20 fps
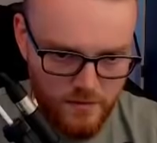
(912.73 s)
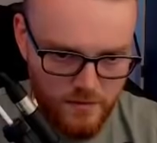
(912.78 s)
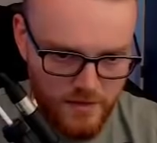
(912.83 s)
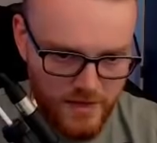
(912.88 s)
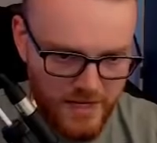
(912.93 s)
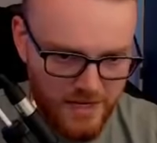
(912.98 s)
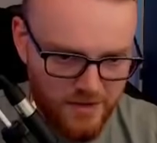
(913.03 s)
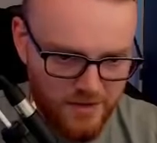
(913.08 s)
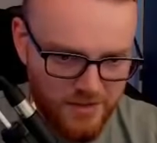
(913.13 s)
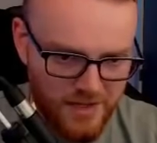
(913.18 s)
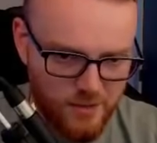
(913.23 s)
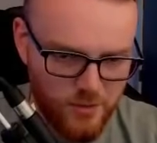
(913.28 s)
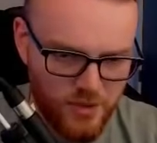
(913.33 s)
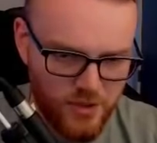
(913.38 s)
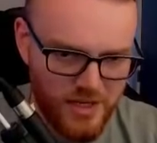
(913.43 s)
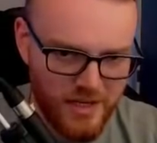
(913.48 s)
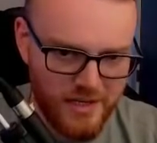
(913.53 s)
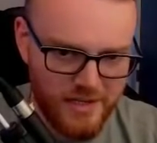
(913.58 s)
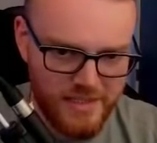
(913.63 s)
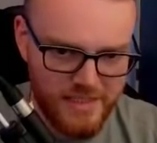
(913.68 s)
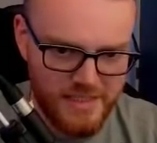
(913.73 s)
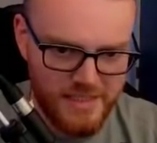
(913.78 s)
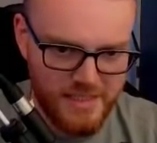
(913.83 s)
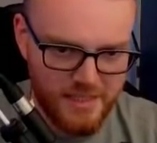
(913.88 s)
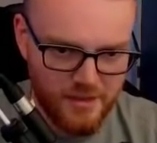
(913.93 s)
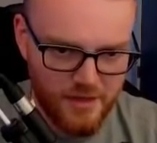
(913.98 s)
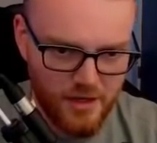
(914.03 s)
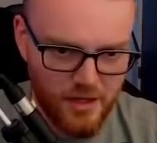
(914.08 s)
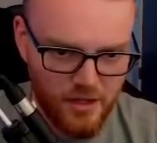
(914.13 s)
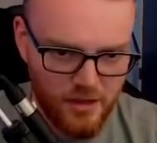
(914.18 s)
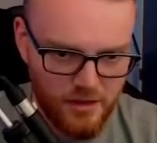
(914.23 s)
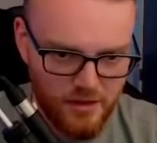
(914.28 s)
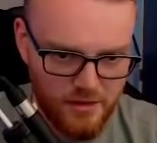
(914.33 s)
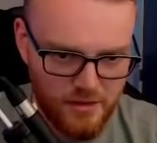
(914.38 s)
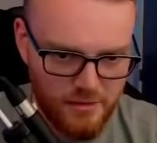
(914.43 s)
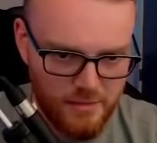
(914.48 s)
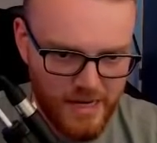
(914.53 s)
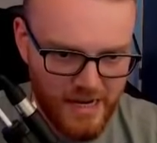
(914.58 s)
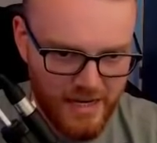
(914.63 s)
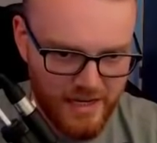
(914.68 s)
I don't think we're going to detail all of
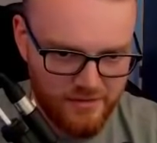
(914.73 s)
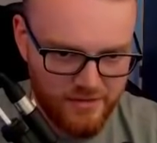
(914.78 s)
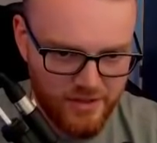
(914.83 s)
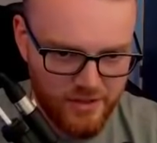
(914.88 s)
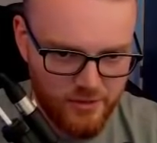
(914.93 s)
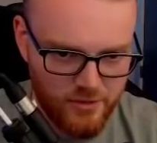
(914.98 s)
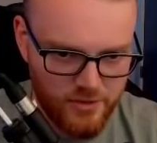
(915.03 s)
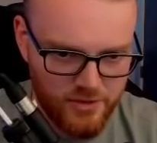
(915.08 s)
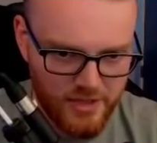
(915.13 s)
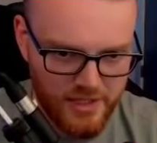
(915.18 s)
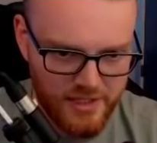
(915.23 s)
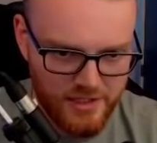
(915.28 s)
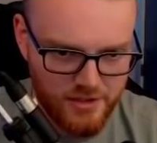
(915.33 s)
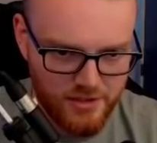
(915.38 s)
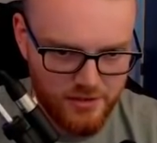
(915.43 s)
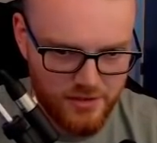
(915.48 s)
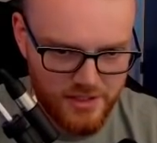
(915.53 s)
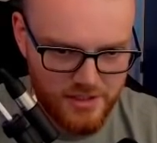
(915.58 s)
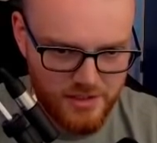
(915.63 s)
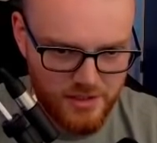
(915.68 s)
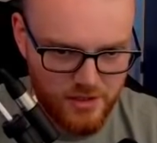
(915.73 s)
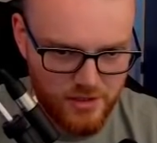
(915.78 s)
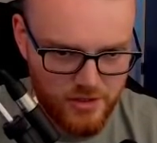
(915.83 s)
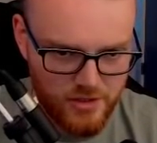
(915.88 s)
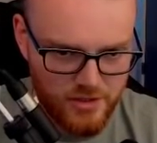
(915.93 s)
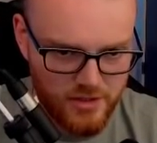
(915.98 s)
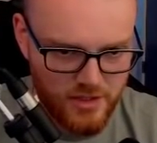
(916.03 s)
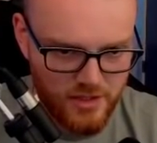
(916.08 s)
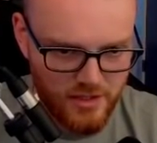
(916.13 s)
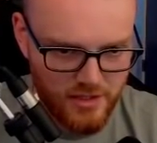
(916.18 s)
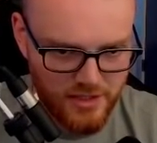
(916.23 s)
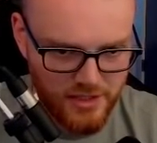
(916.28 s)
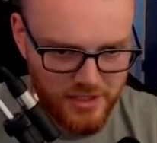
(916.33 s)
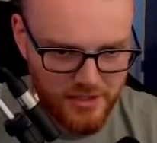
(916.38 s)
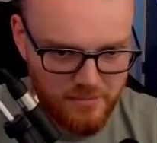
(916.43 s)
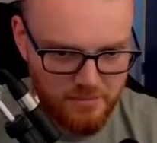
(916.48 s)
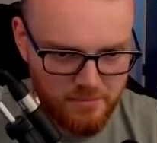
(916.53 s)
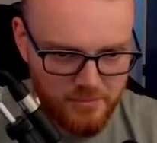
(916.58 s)
the back of it. We'll like do this corner and call it good.